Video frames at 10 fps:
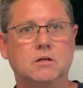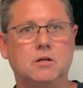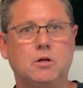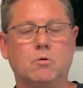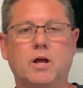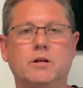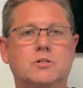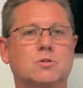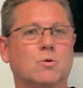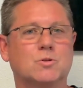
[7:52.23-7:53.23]
You had to
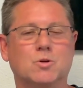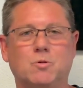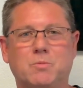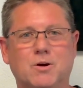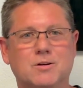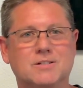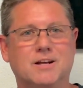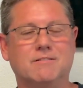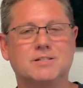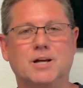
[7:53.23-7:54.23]
source old parts
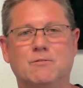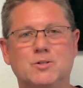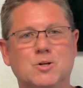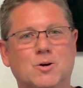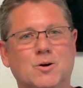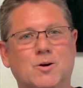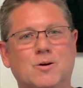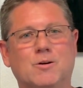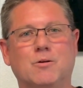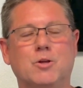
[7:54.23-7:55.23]
out of the salvage
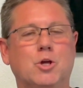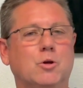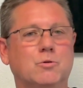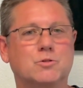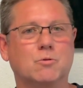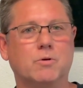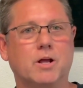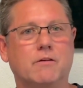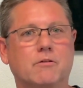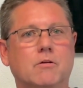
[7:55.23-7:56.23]
yard or used or
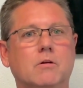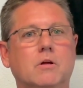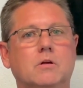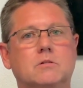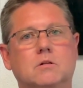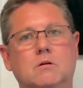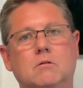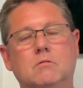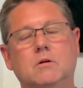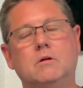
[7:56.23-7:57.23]
whatever.
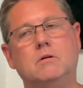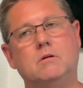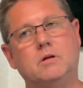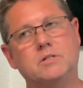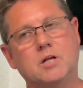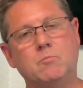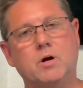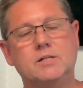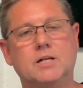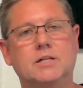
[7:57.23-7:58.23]
So in some
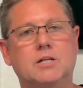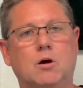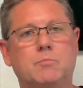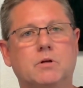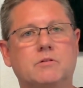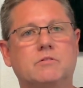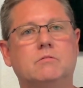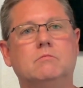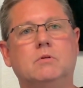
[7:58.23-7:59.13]
ways that's helped us.